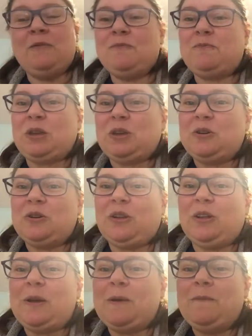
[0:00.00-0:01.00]
But
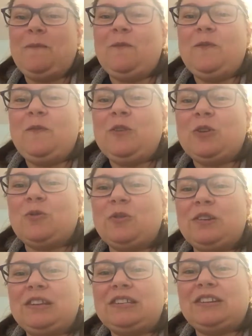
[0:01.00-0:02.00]
you'll
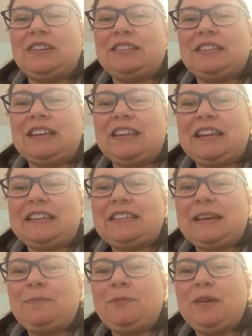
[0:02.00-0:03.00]
really start seeing it
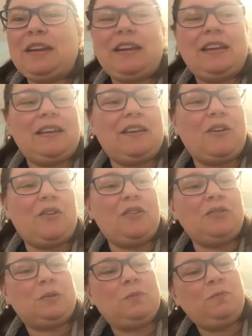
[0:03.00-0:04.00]
separated and all
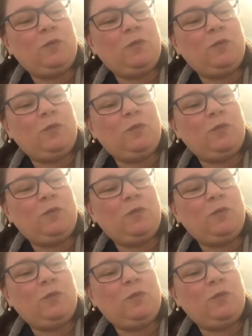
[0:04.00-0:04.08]
those